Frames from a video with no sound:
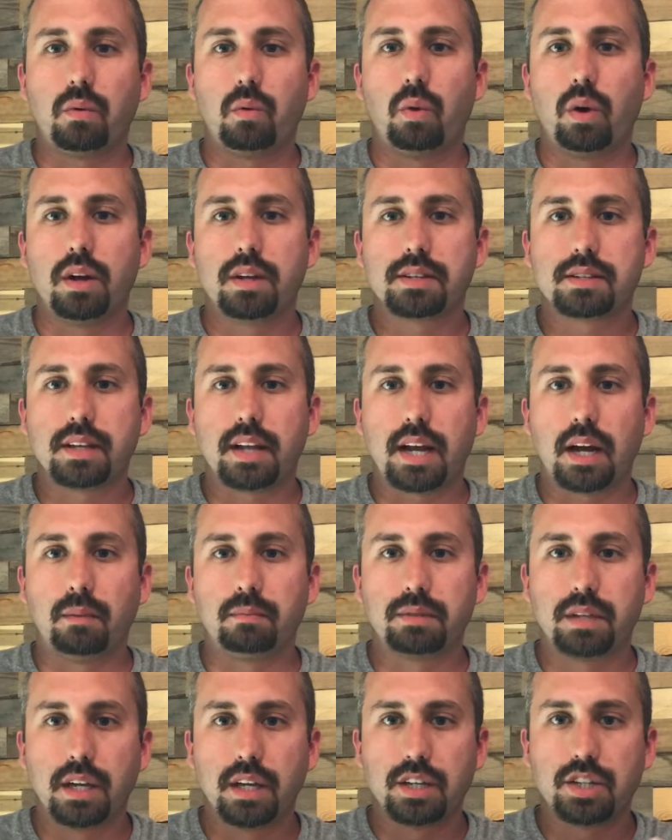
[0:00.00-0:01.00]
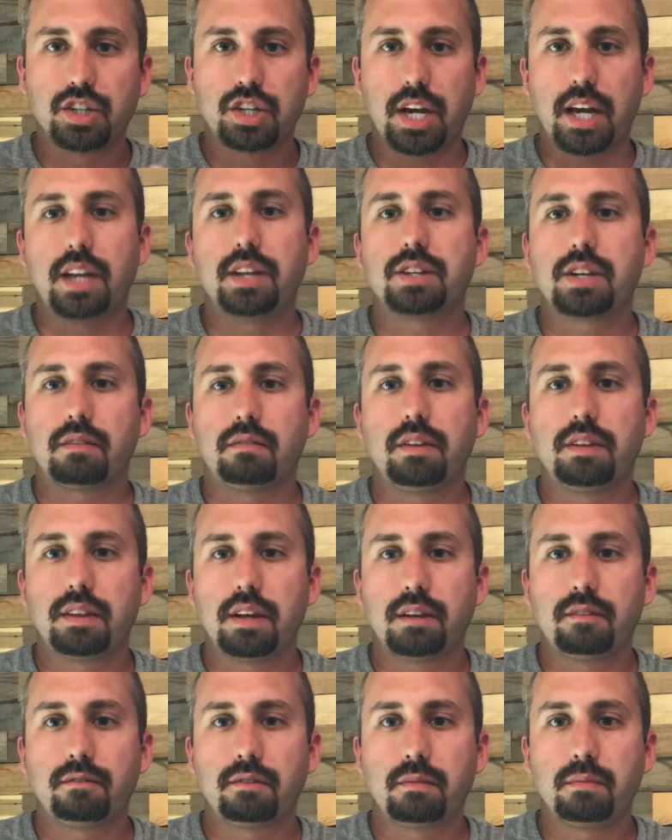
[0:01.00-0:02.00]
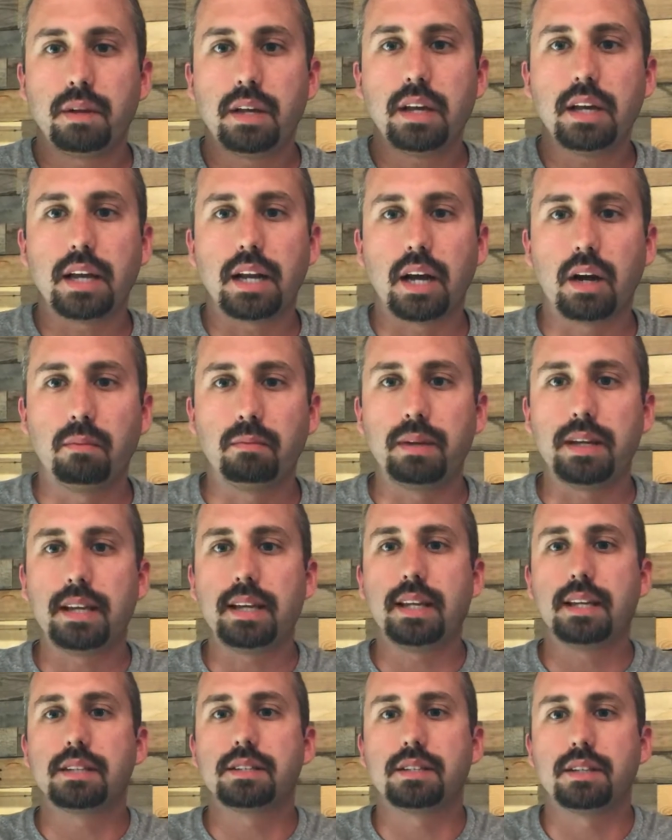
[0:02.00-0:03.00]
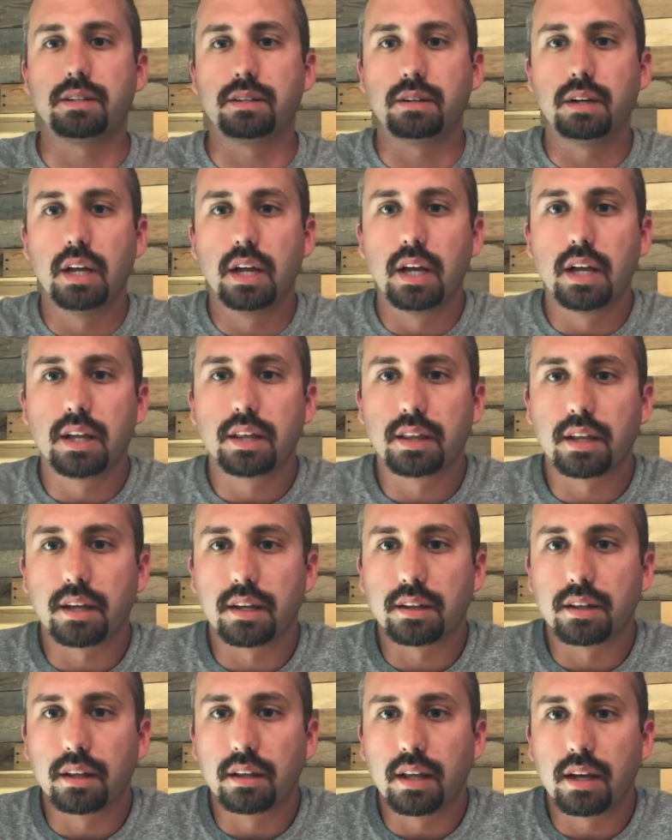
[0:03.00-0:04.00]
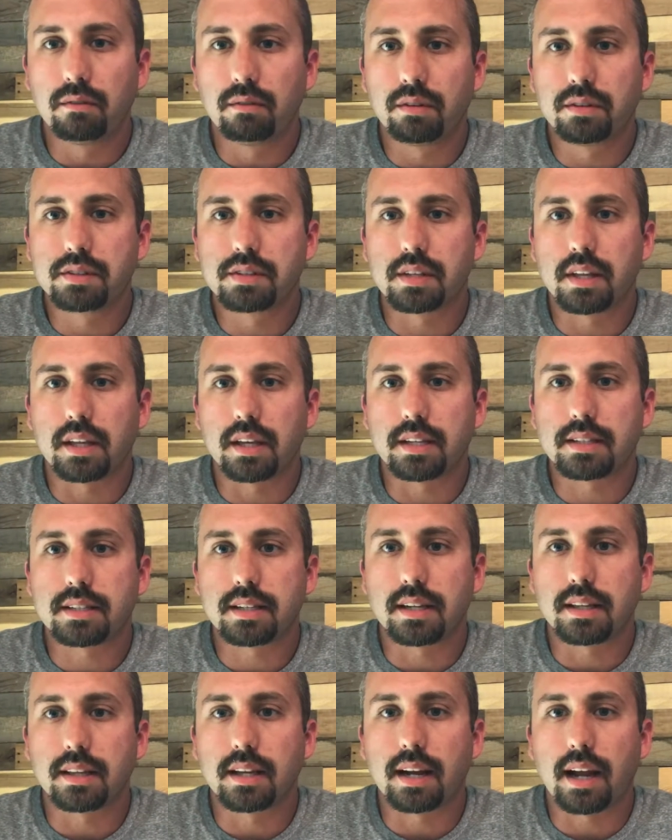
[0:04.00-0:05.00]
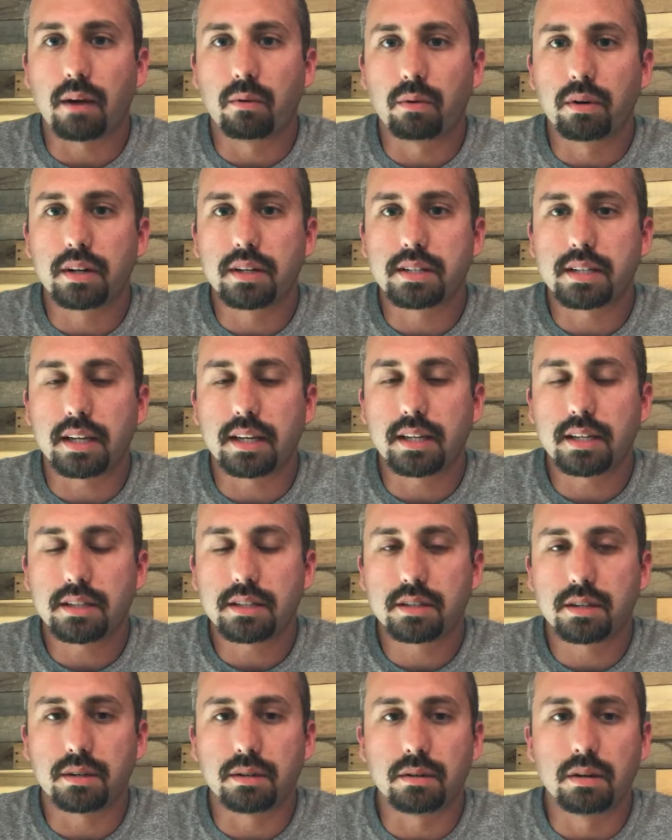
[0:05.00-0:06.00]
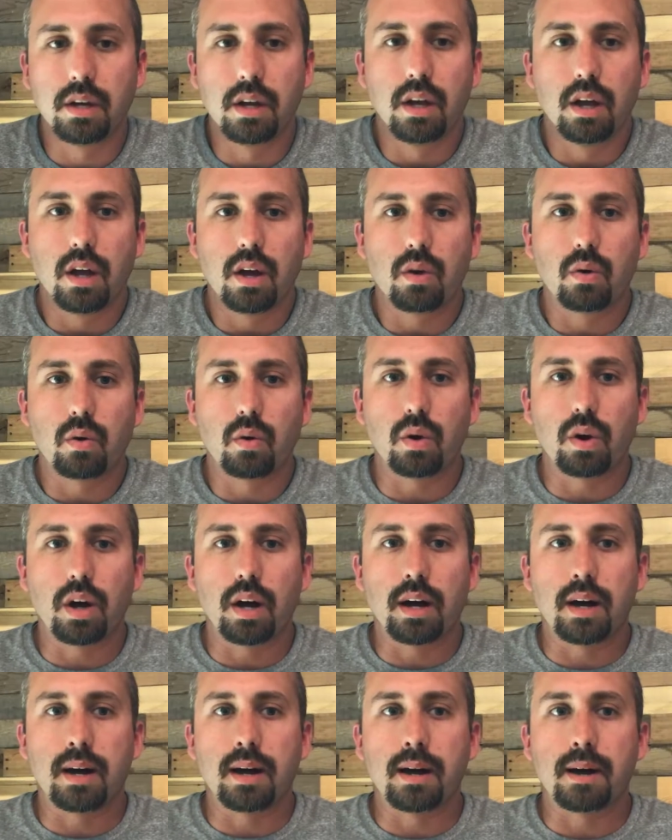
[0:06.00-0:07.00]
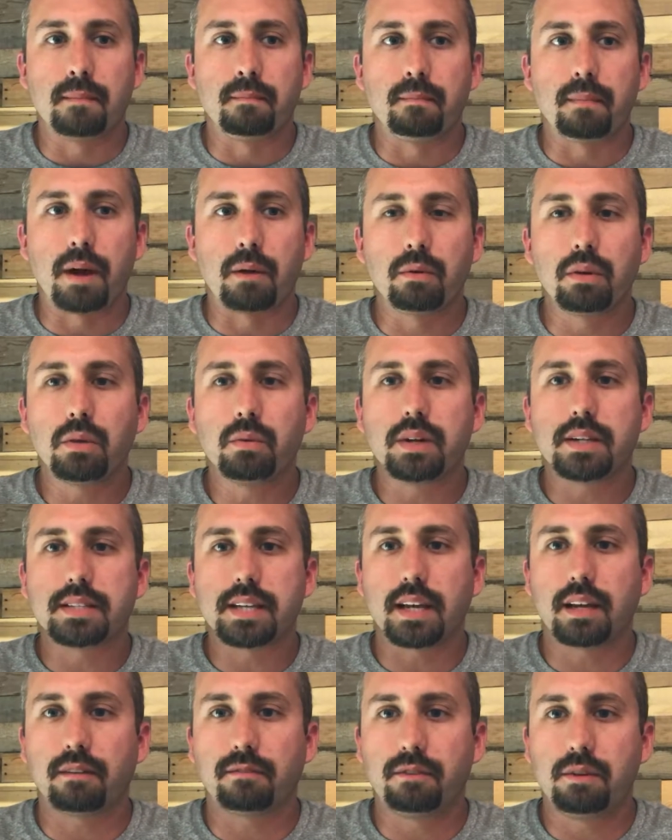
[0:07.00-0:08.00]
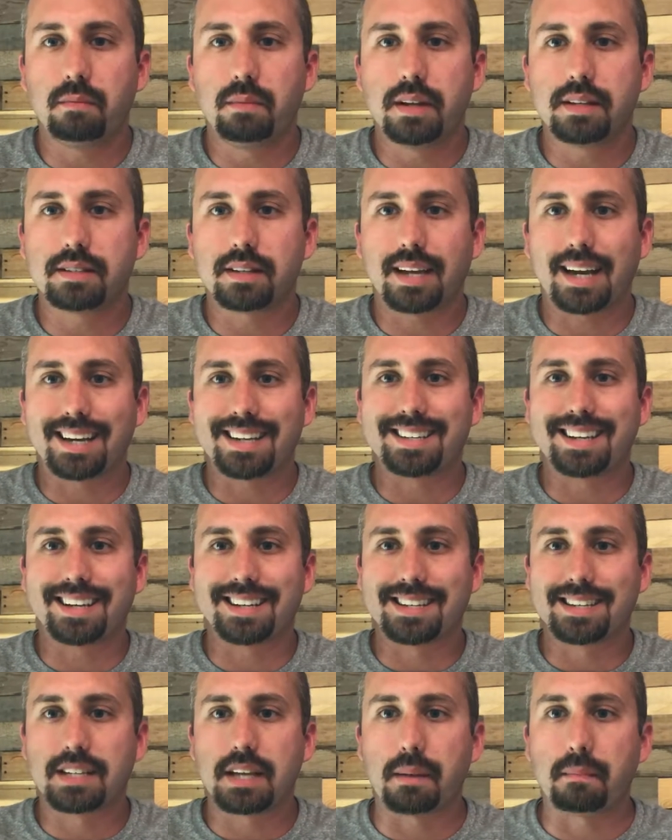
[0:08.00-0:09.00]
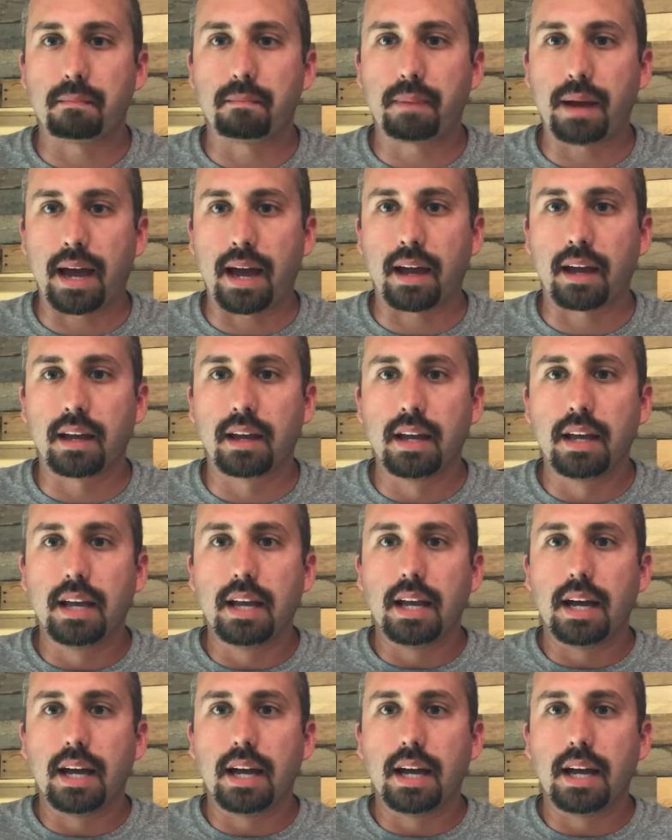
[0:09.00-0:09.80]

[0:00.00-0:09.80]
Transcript: it was that helped change everything for me and help me get to the levels that I wanted to get to, I really want to take a few minutes and kind of take a step back.